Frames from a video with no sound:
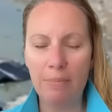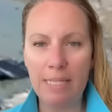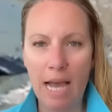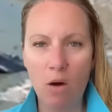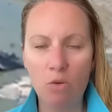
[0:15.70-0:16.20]

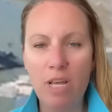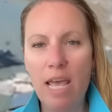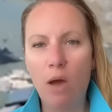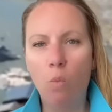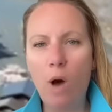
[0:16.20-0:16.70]
down
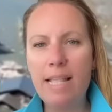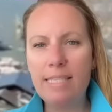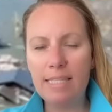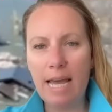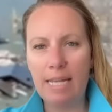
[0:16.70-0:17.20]

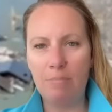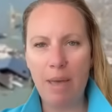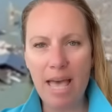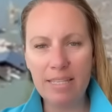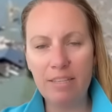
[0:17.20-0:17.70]
once that
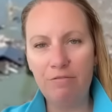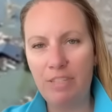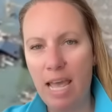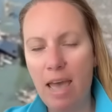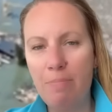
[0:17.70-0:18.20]
massive
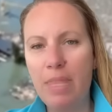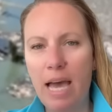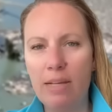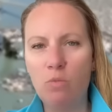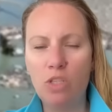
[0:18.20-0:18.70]
dam
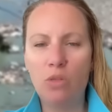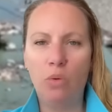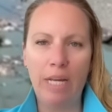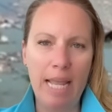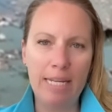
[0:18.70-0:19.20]
that was
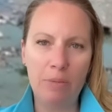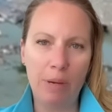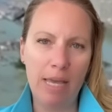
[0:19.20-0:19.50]
created by